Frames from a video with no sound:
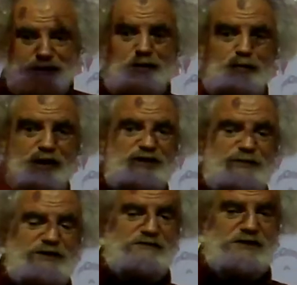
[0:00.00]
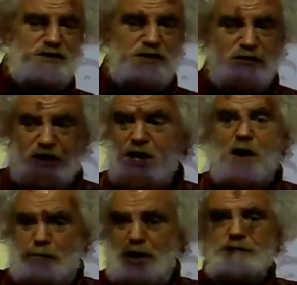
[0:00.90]
and they're pretty expensive to do,
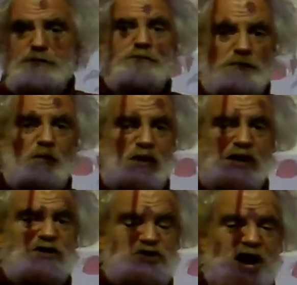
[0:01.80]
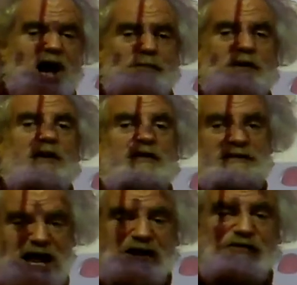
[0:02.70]
but we can stop a
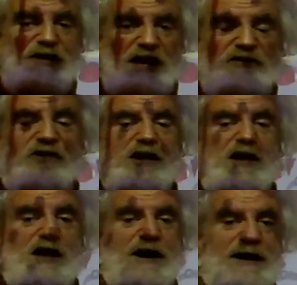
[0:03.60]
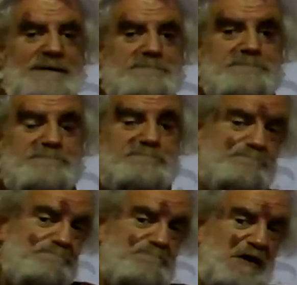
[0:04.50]
lot of things.
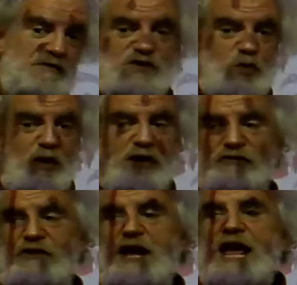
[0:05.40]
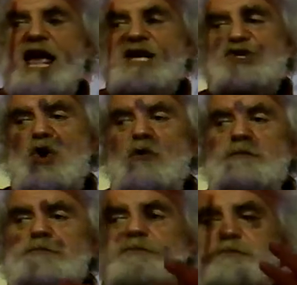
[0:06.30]
This works. So